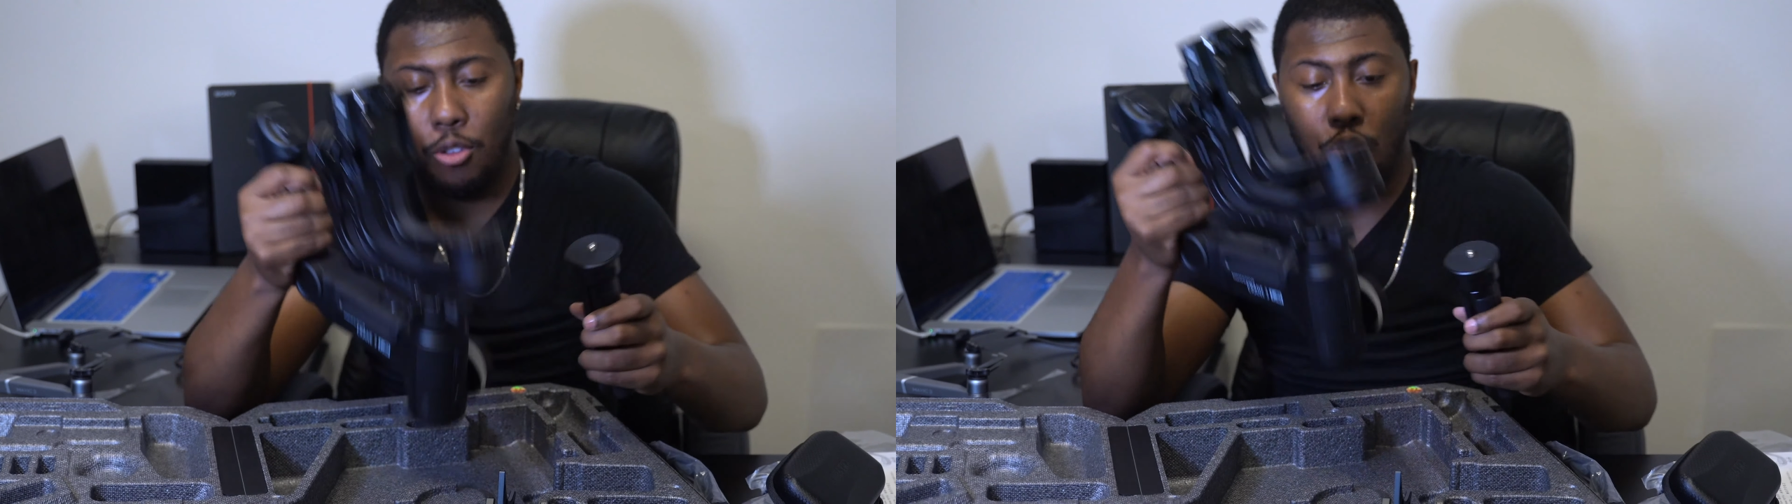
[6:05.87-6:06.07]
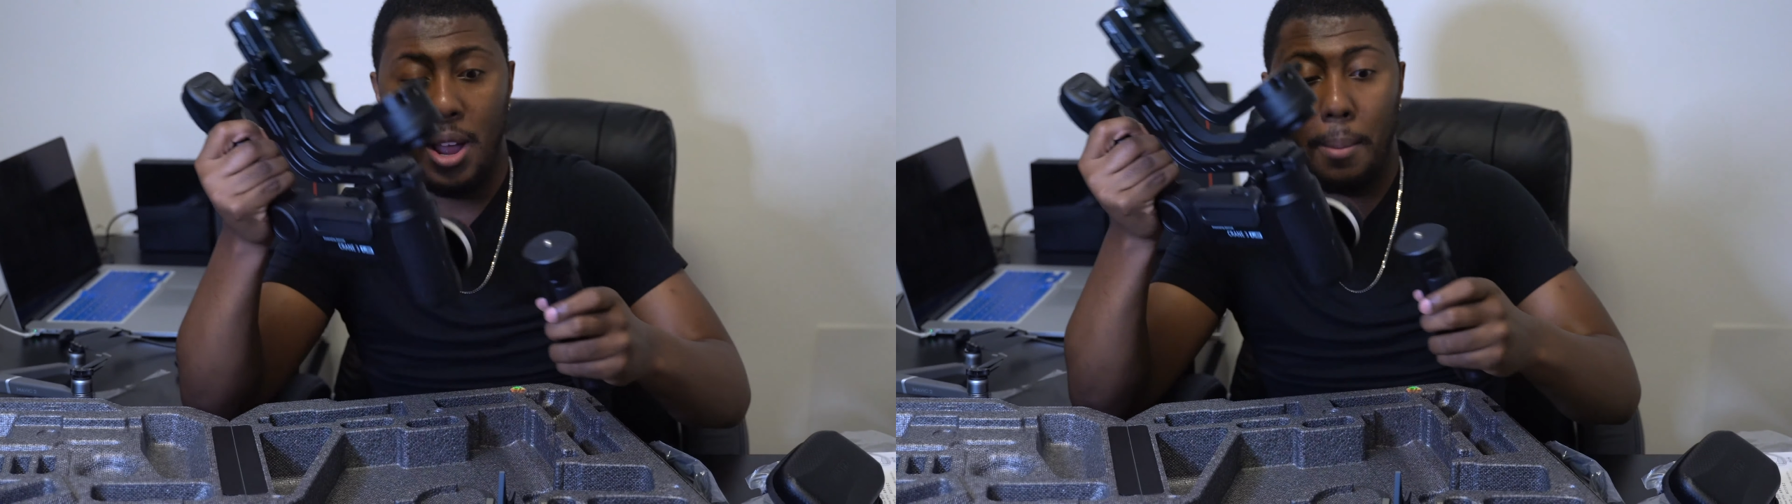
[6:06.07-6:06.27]

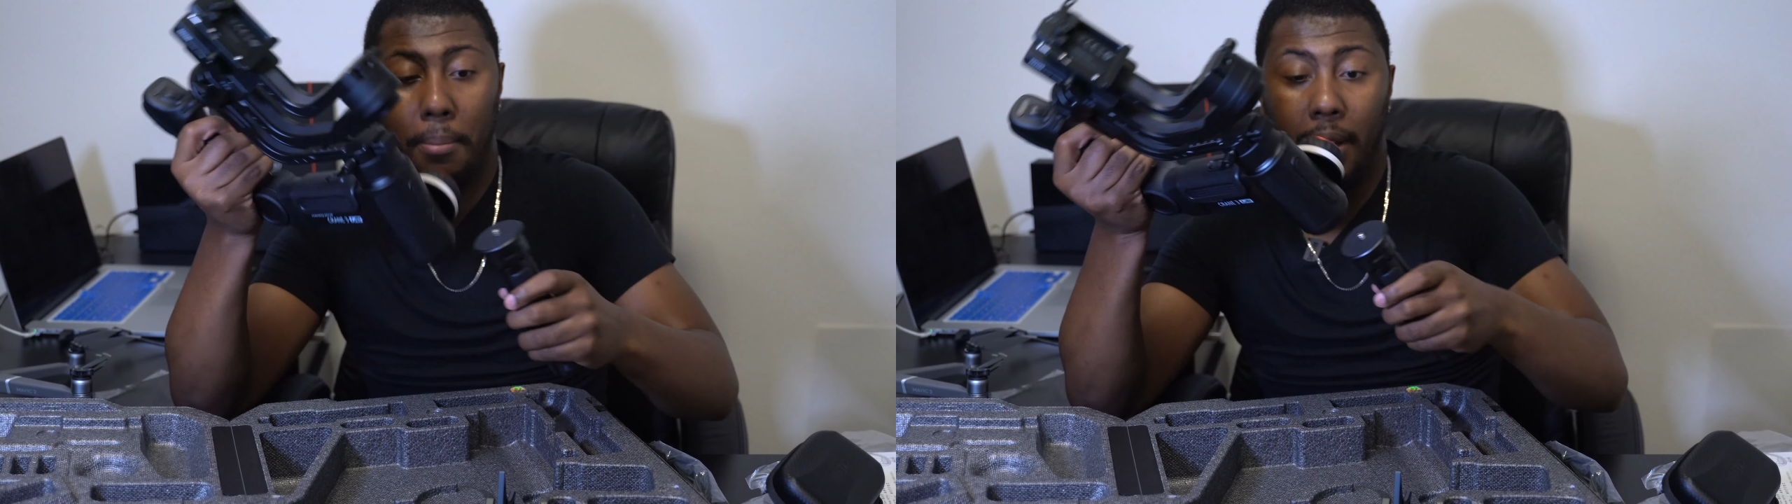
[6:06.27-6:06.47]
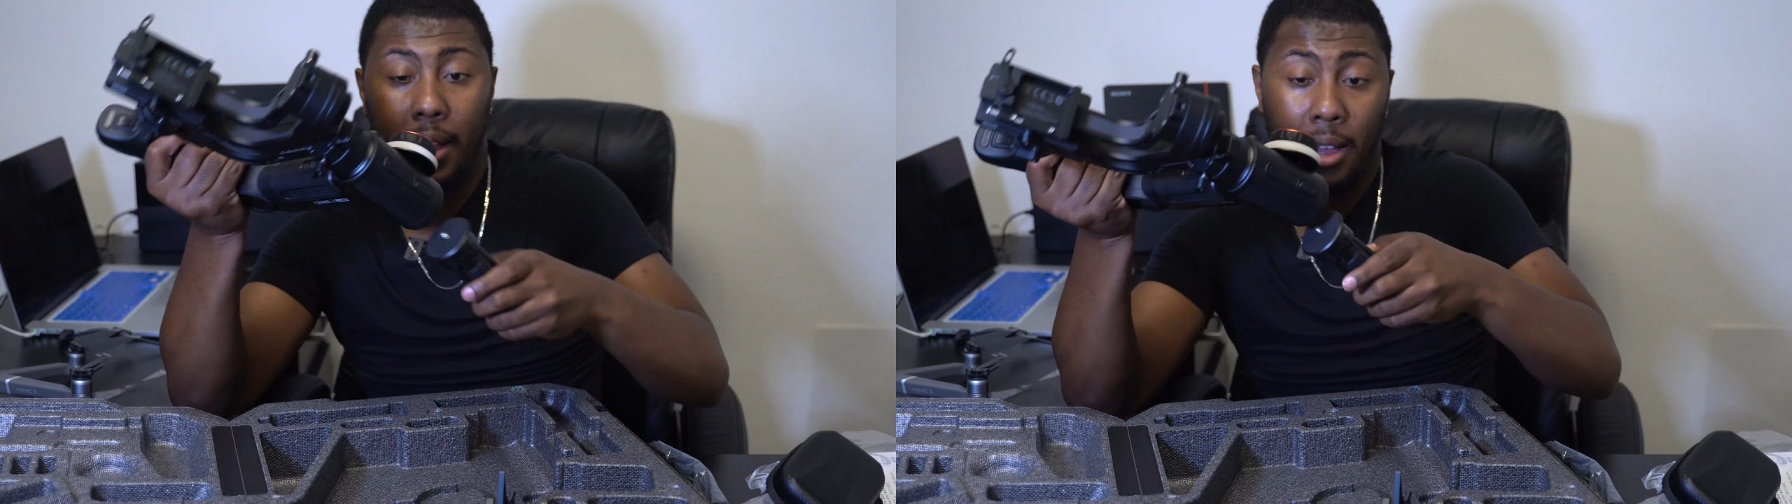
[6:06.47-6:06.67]

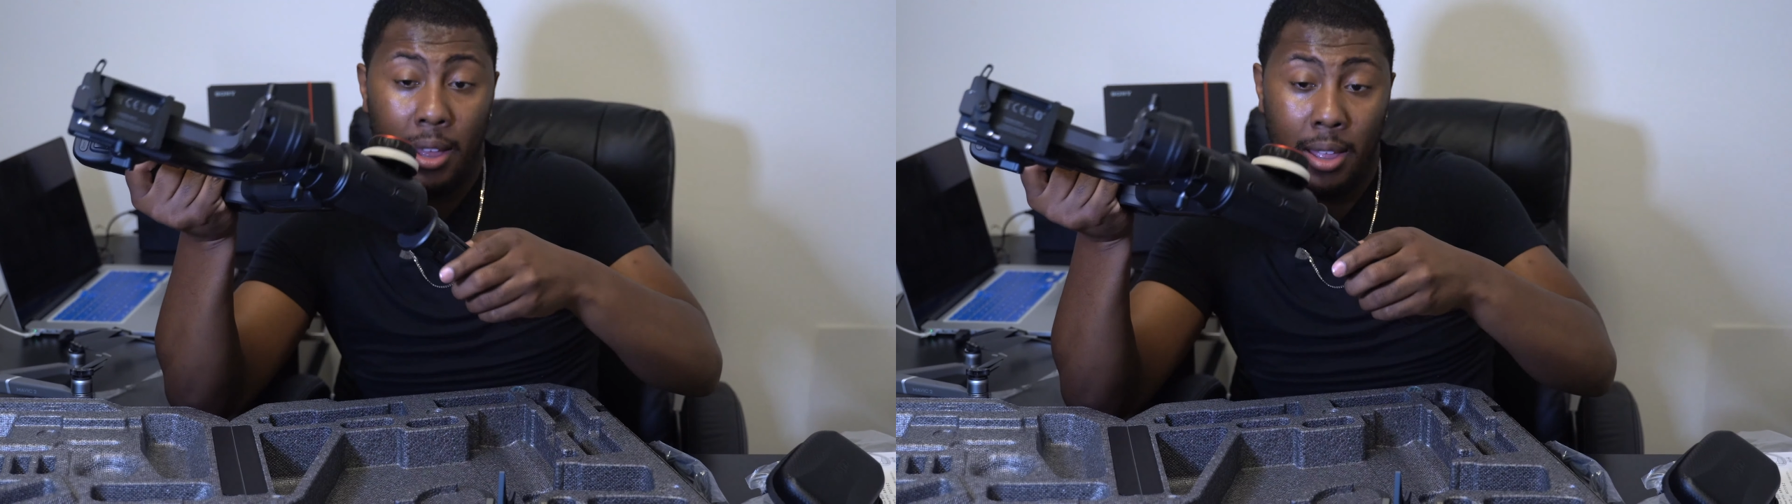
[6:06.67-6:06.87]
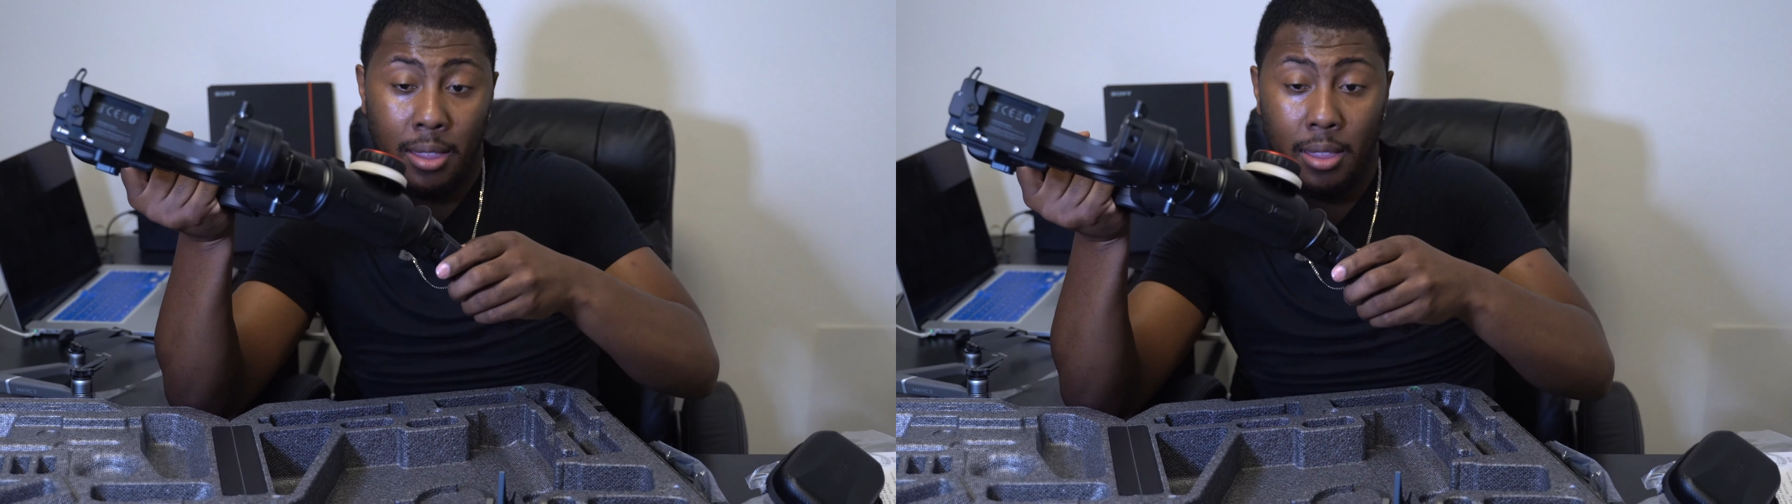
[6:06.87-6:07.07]

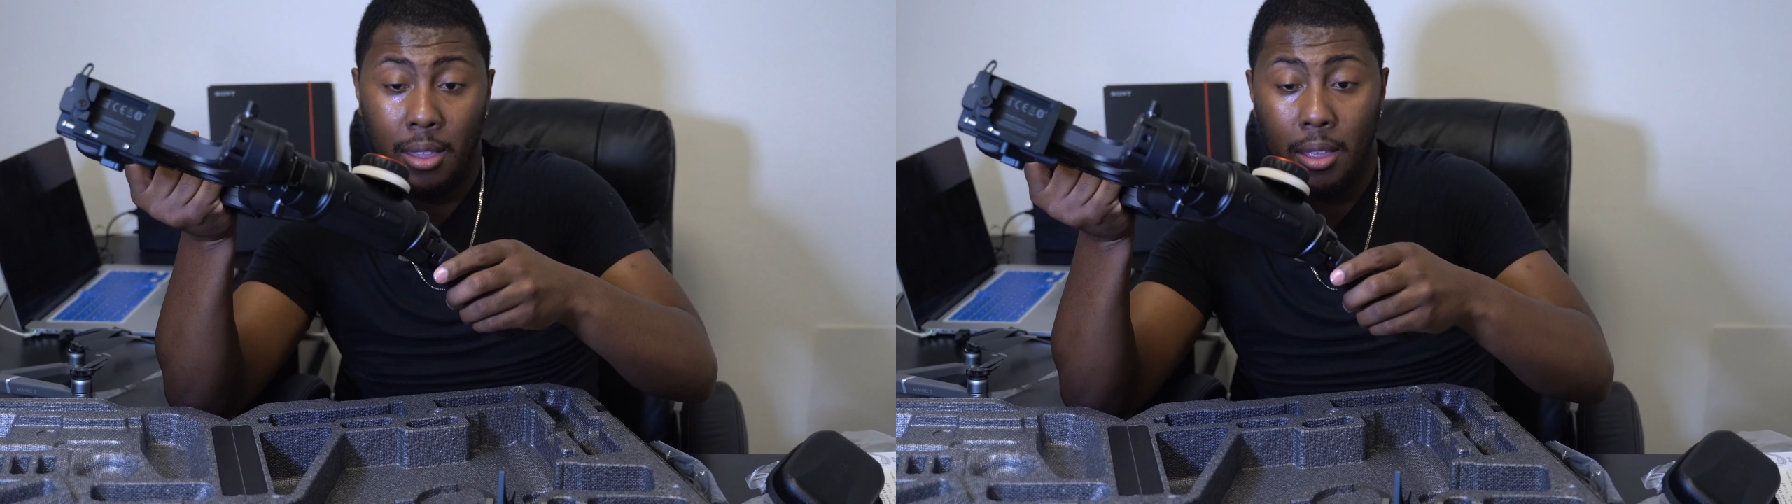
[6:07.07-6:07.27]
tripod